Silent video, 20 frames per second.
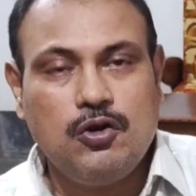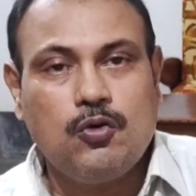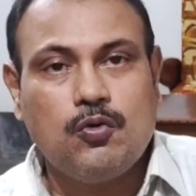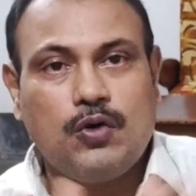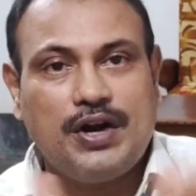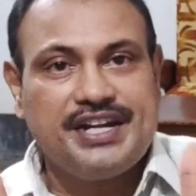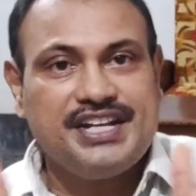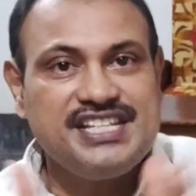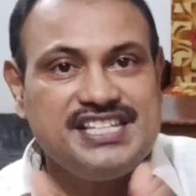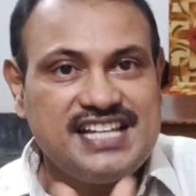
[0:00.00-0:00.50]

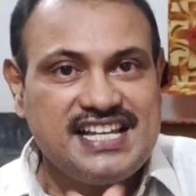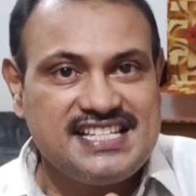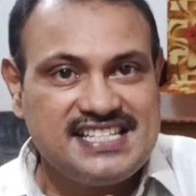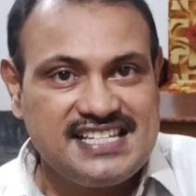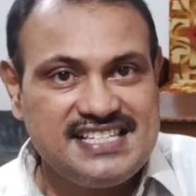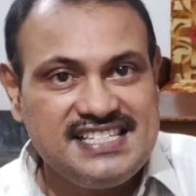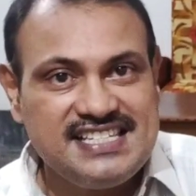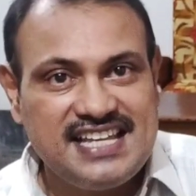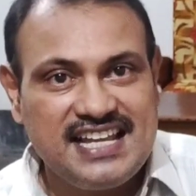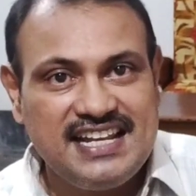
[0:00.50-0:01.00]
What is
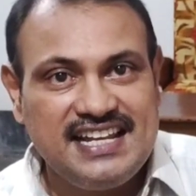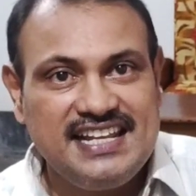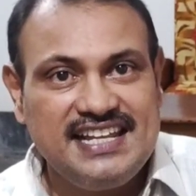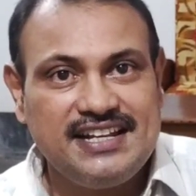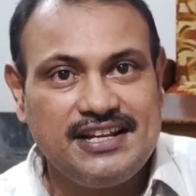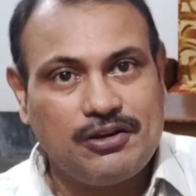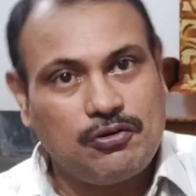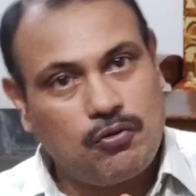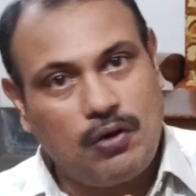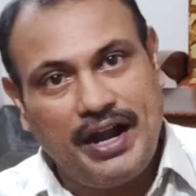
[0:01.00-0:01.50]

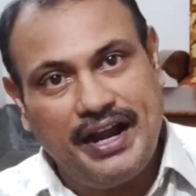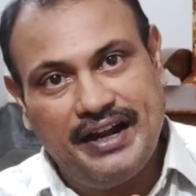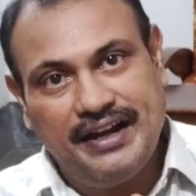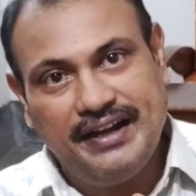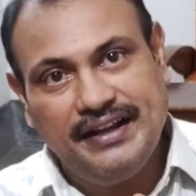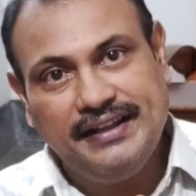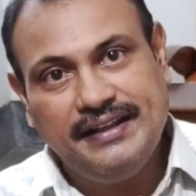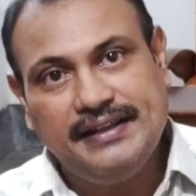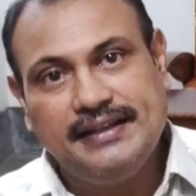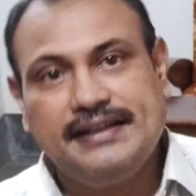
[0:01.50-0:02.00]
essentially
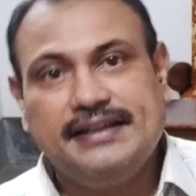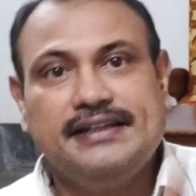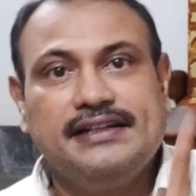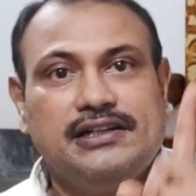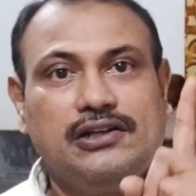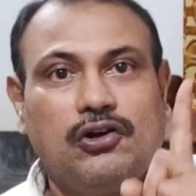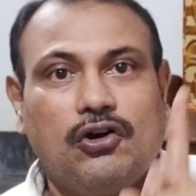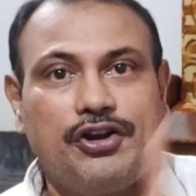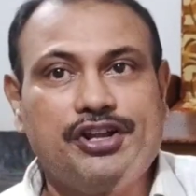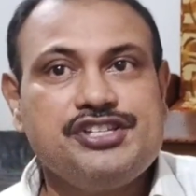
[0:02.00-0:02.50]
required in a
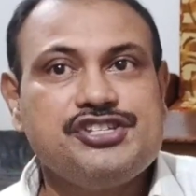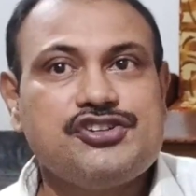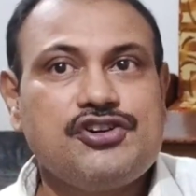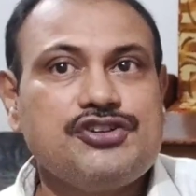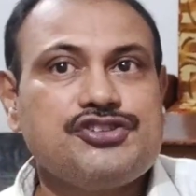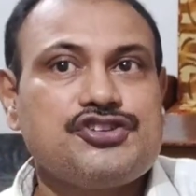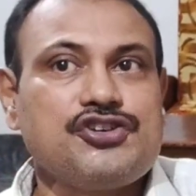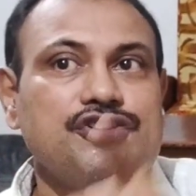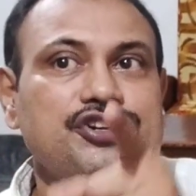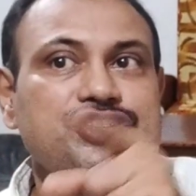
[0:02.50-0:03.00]

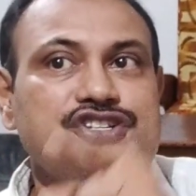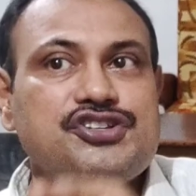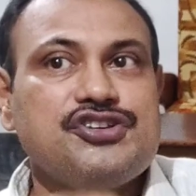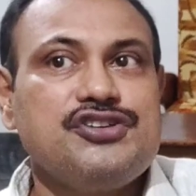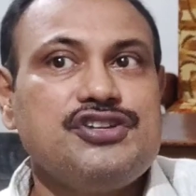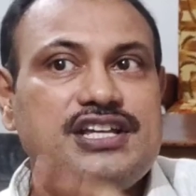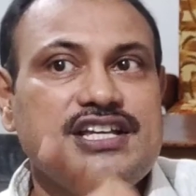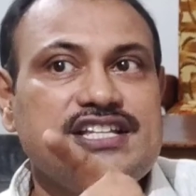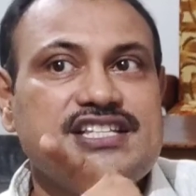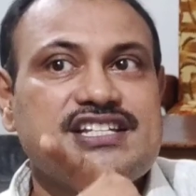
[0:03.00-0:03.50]
LorentzGauge
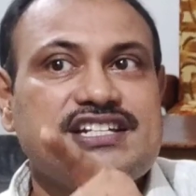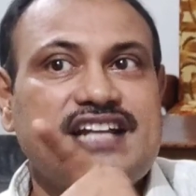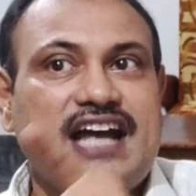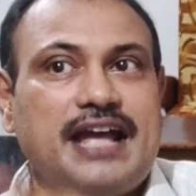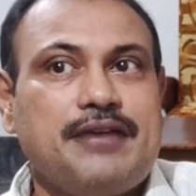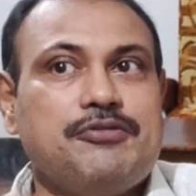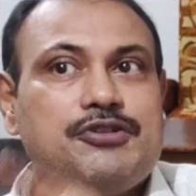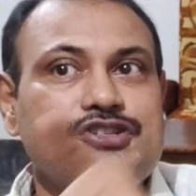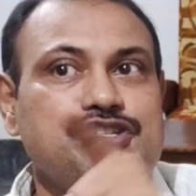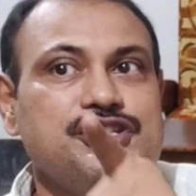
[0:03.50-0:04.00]
condition is a
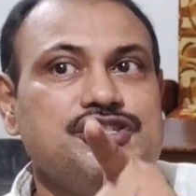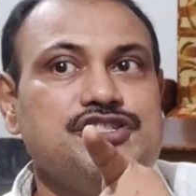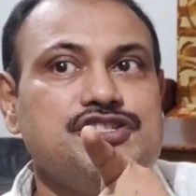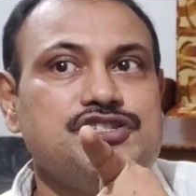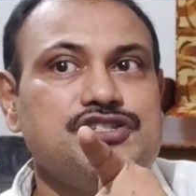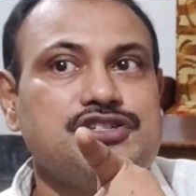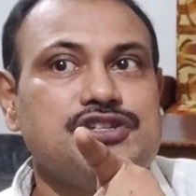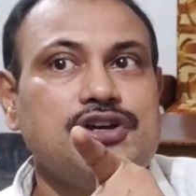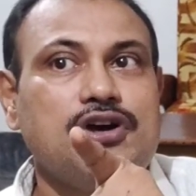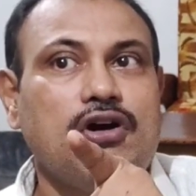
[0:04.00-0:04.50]

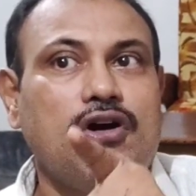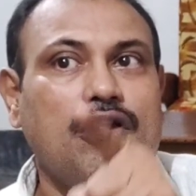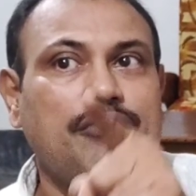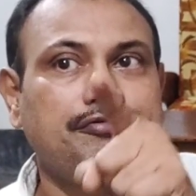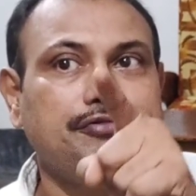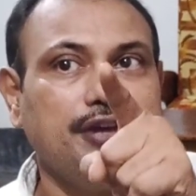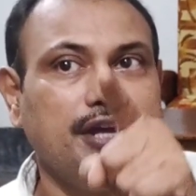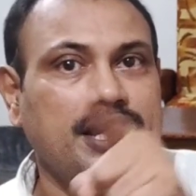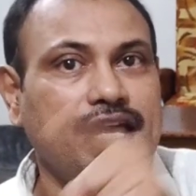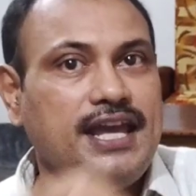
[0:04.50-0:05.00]
divergence
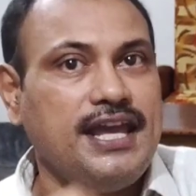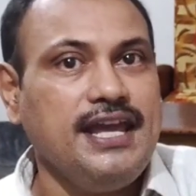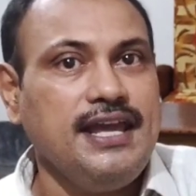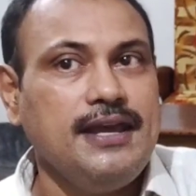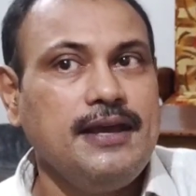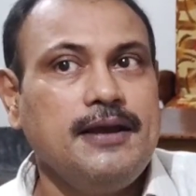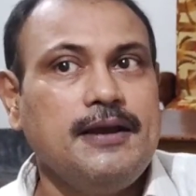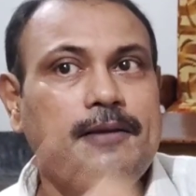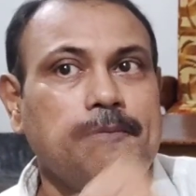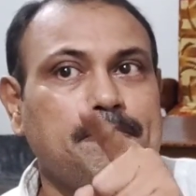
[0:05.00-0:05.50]
of
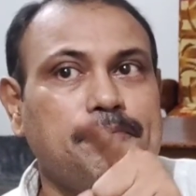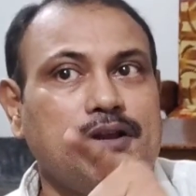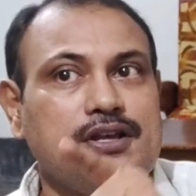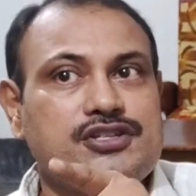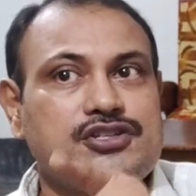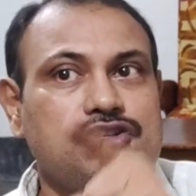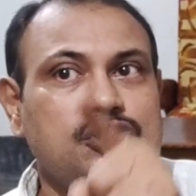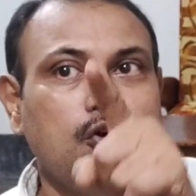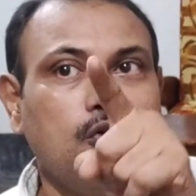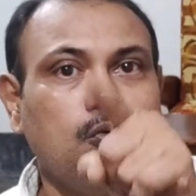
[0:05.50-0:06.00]
A
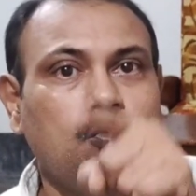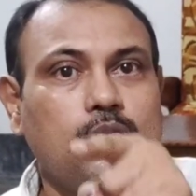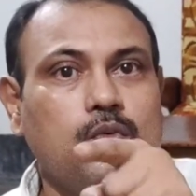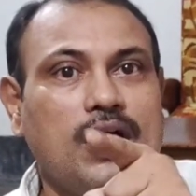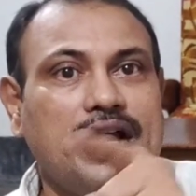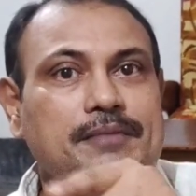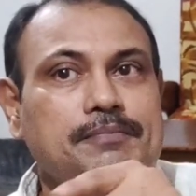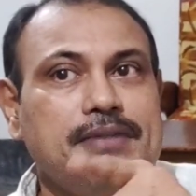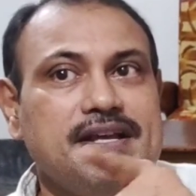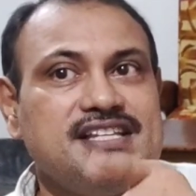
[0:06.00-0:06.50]
plus
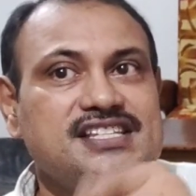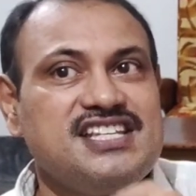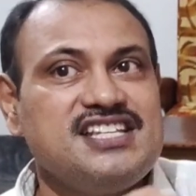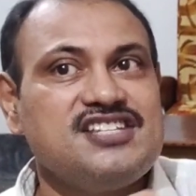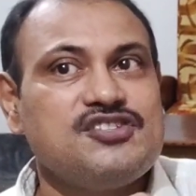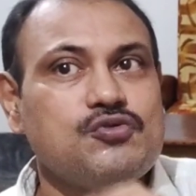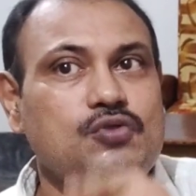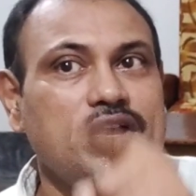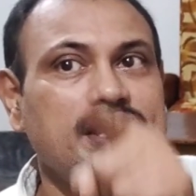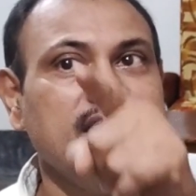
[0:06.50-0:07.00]
1 by
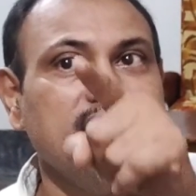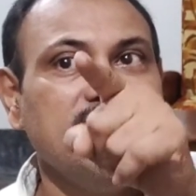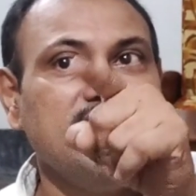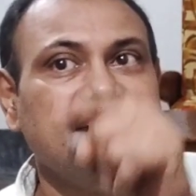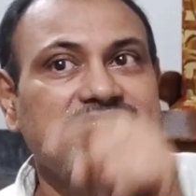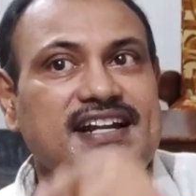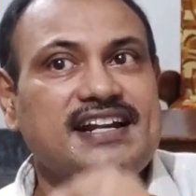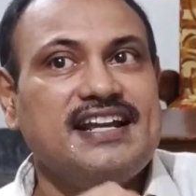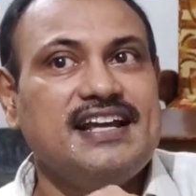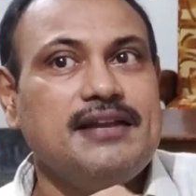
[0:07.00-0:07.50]
c
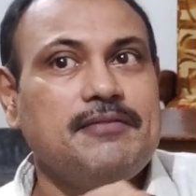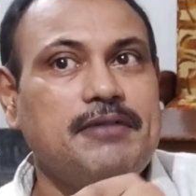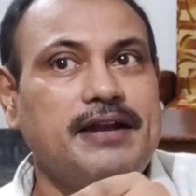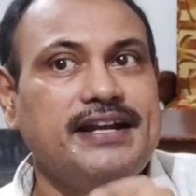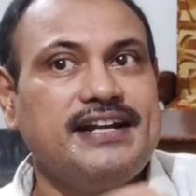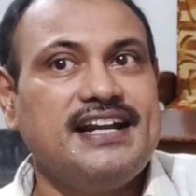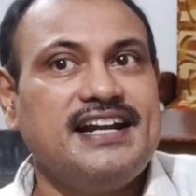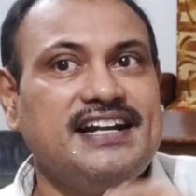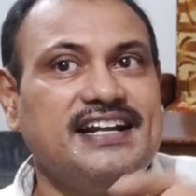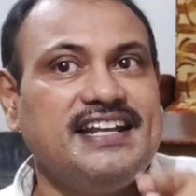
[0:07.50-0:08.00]
square del by
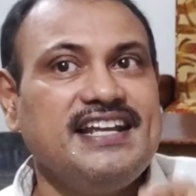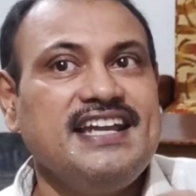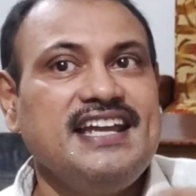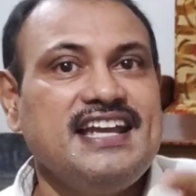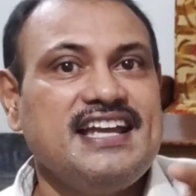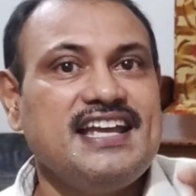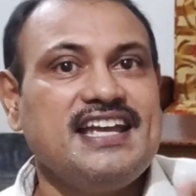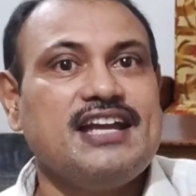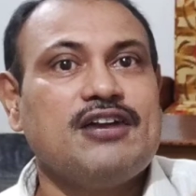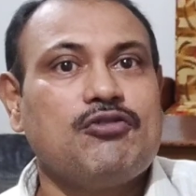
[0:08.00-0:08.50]
del
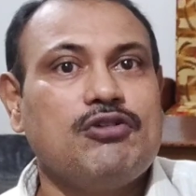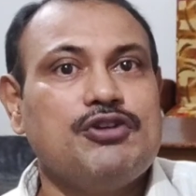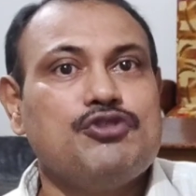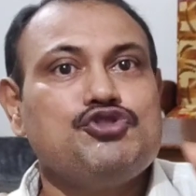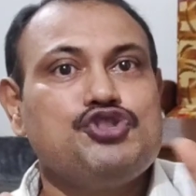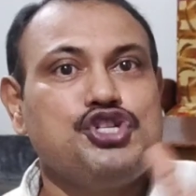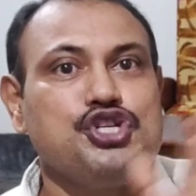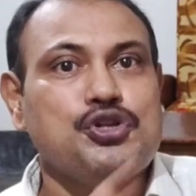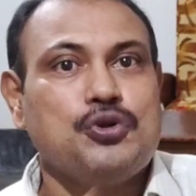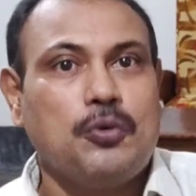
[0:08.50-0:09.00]
t equal
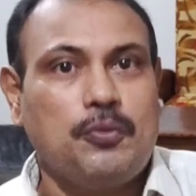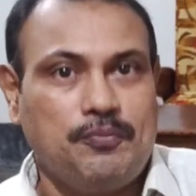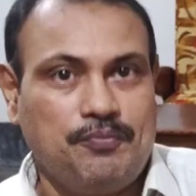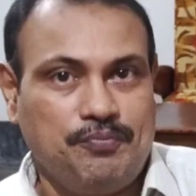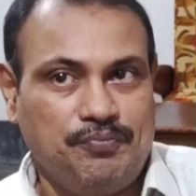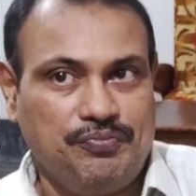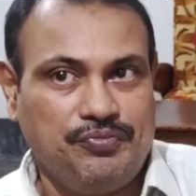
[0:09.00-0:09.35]
to 0.